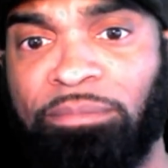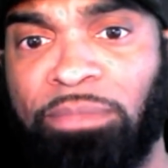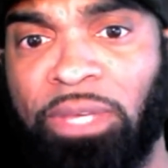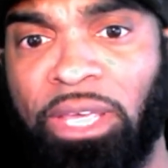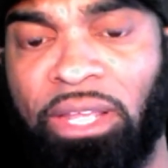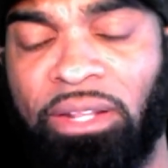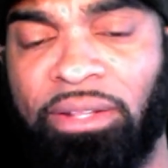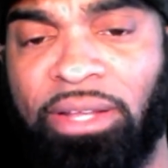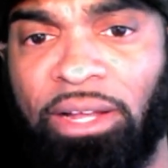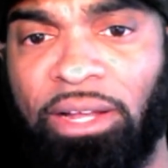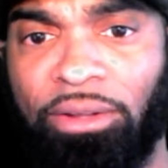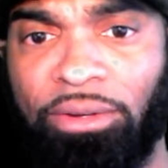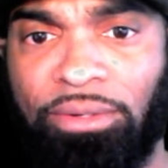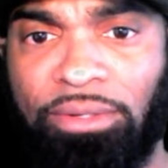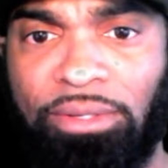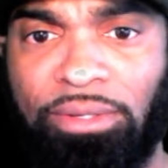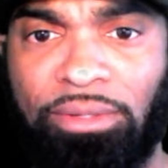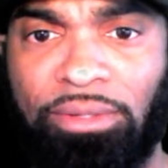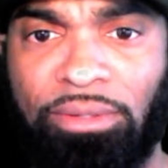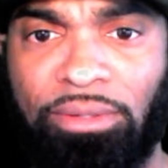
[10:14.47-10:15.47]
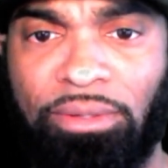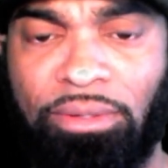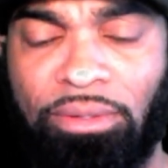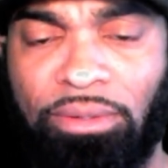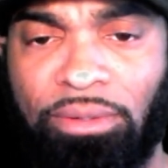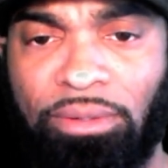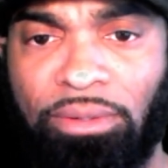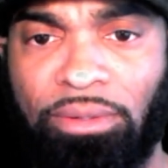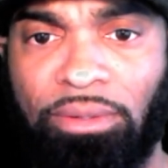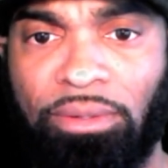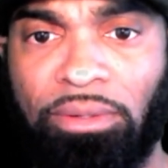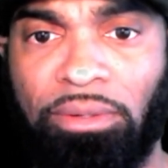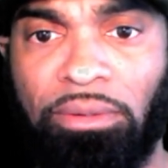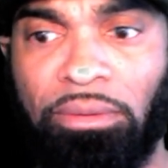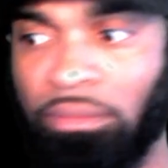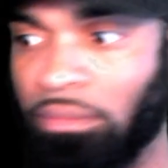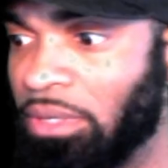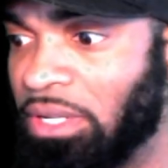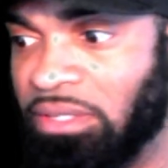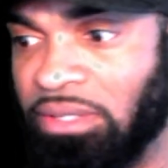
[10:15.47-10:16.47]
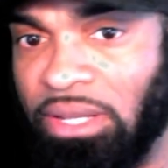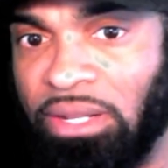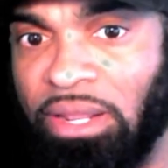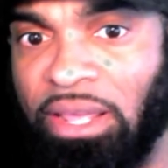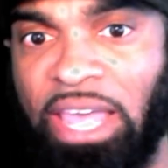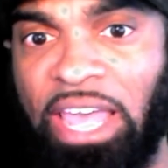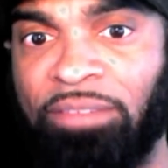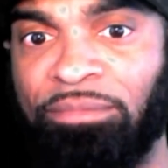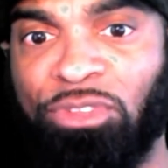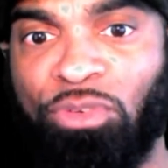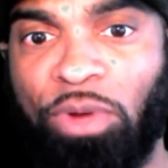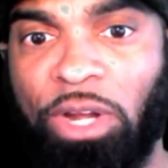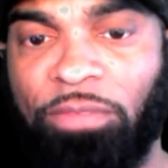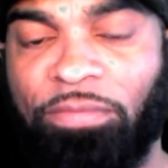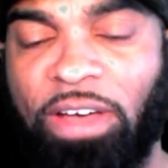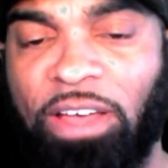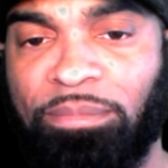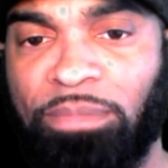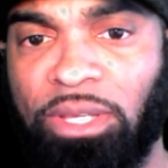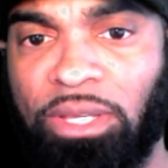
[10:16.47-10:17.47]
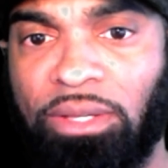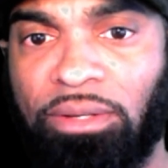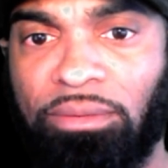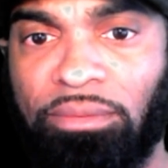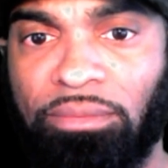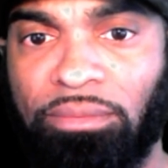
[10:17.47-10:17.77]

million. Let's say they gave him $25 million.